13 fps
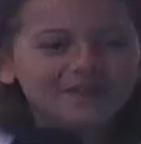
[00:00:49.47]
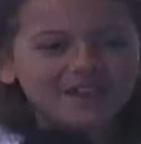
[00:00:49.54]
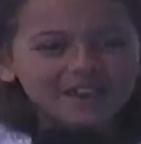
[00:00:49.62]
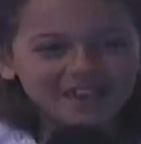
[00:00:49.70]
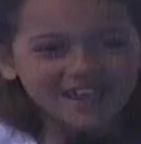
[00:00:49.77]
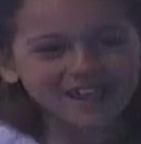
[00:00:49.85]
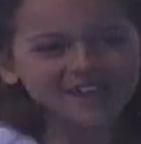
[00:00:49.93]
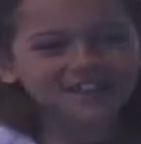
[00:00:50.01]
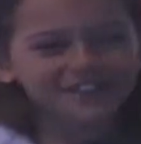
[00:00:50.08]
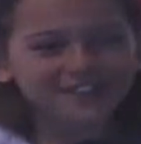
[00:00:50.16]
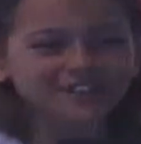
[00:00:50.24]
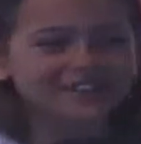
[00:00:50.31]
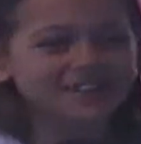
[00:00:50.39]
Canaan,
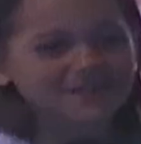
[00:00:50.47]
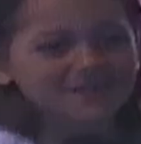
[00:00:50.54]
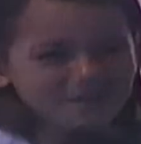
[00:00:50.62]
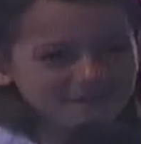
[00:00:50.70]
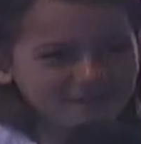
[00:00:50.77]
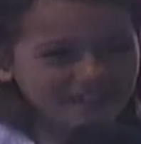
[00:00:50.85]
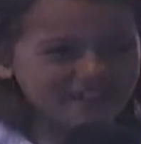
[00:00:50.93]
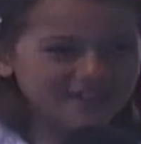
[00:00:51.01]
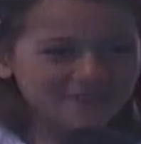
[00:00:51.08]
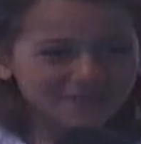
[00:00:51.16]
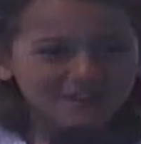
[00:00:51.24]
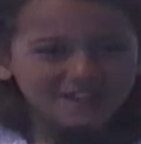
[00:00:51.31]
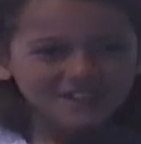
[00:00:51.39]
there lived a man named
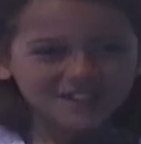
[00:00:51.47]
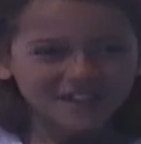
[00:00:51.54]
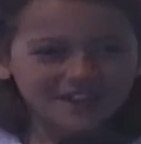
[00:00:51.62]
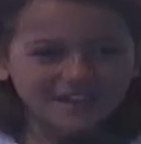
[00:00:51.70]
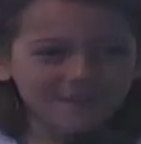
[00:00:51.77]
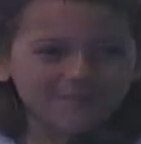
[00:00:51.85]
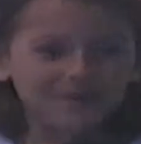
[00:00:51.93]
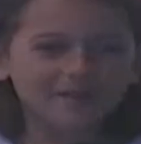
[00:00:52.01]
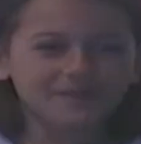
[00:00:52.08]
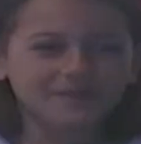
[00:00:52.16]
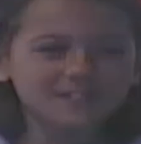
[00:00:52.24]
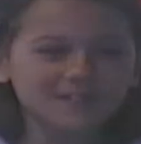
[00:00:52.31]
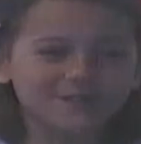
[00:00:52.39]
Jacob with
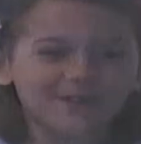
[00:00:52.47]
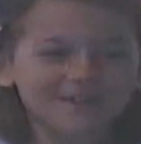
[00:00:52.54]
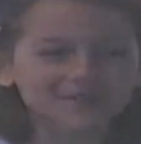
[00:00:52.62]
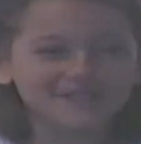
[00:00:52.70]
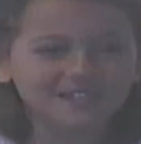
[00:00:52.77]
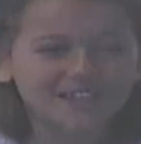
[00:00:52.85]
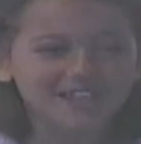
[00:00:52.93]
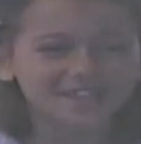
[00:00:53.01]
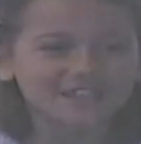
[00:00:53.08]
his 12 sons.